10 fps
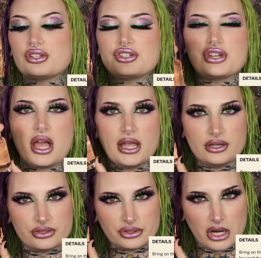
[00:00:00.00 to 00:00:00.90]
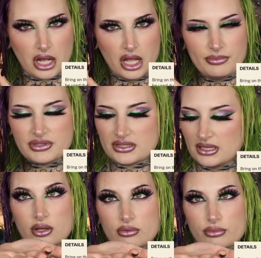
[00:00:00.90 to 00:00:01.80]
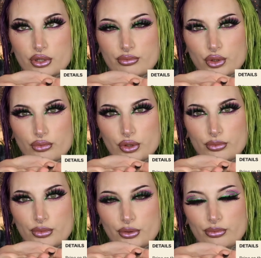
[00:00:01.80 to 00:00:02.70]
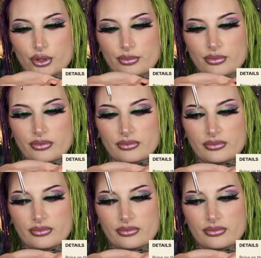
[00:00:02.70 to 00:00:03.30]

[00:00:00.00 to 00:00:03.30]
Shine Drops. Boop, boop, boop, boop,